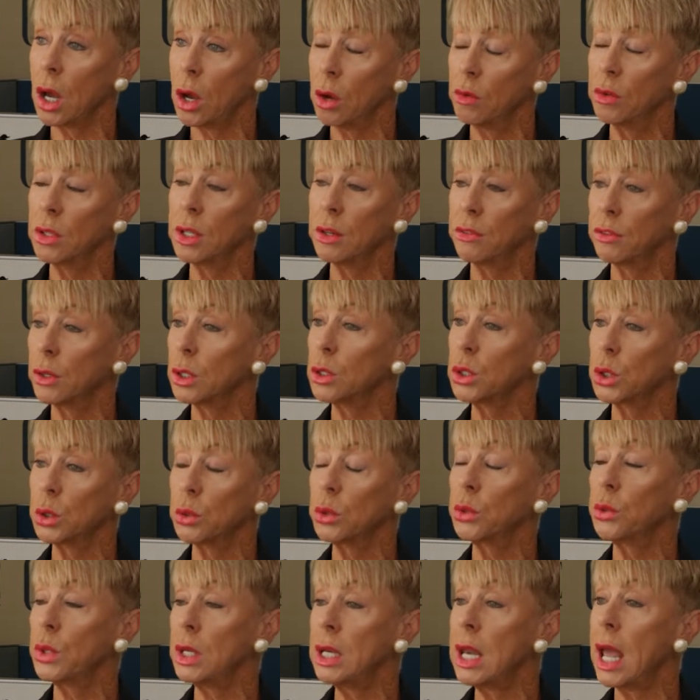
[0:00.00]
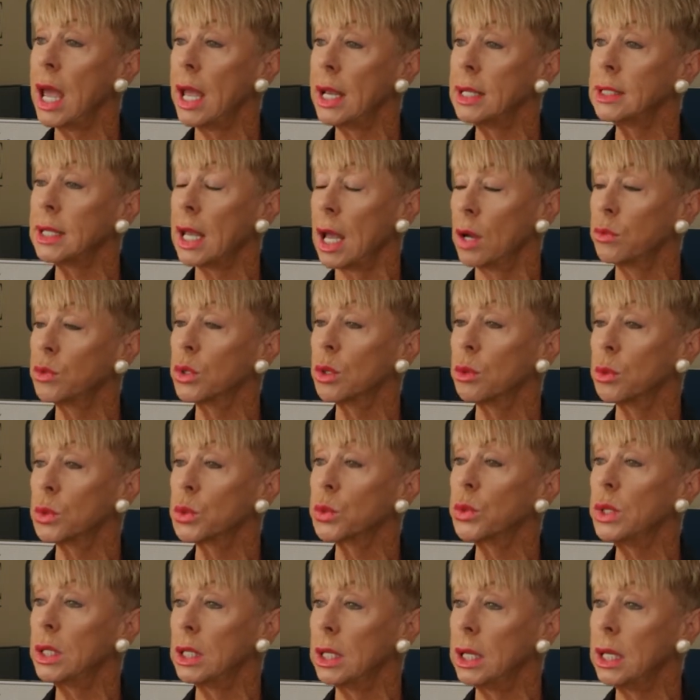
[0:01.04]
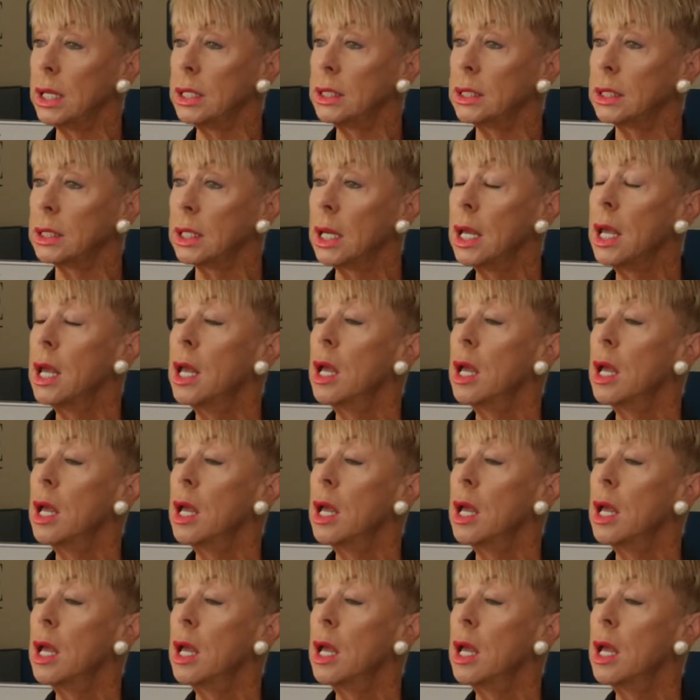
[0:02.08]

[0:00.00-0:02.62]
over the first 2 or 3 days after it was released,